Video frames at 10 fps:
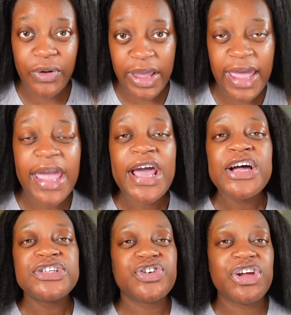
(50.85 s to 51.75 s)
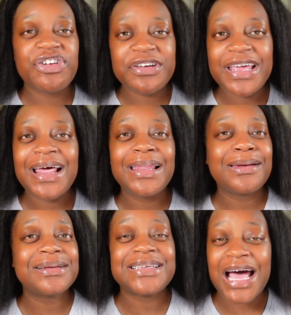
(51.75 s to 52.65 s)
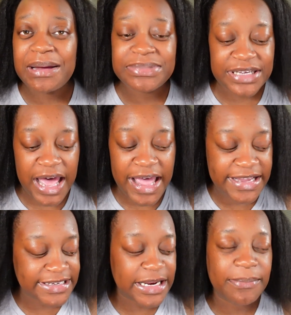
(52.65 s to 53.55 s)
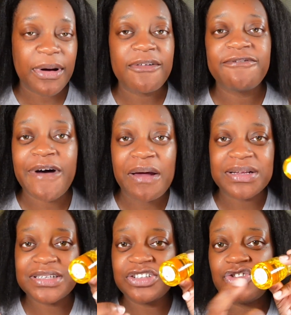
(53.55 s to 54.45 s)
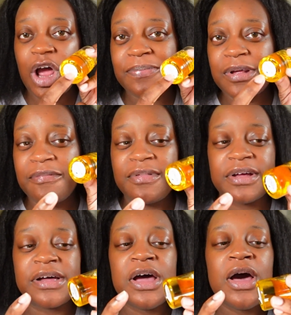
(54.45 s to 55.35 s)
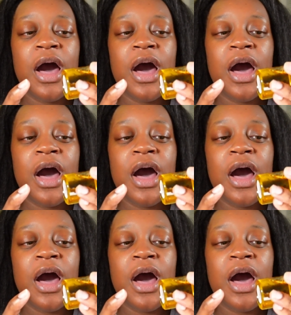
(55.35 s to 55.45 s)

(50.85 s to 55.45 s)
Okay, so you just need a little dime size and about 5 to 6 drops of the